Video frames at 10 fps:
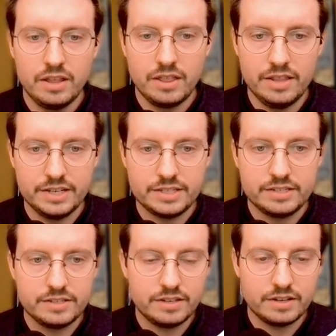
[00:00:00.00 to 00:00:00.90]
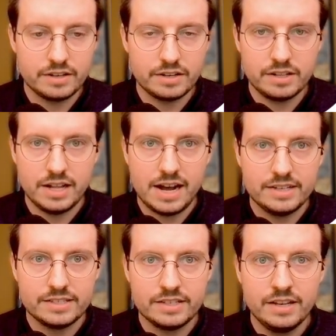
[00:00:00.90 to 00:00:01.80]
this
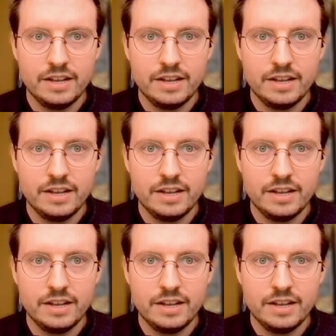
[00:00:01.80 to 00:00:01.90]
class,